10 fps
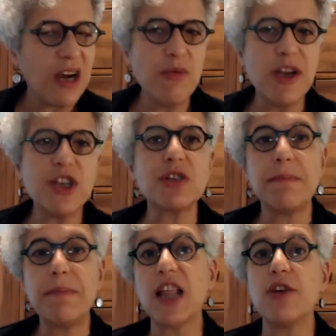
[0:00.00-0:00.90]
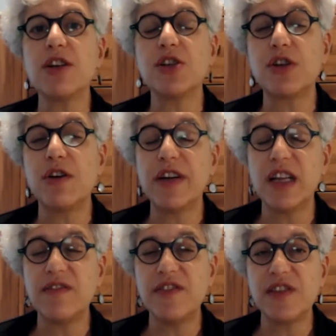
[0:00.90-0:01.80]
which
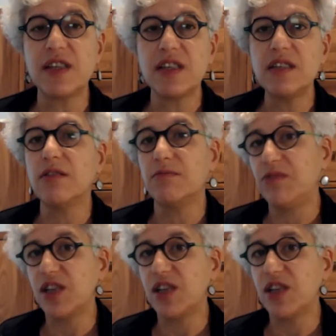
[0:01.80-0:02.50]
paleoconservatives you know,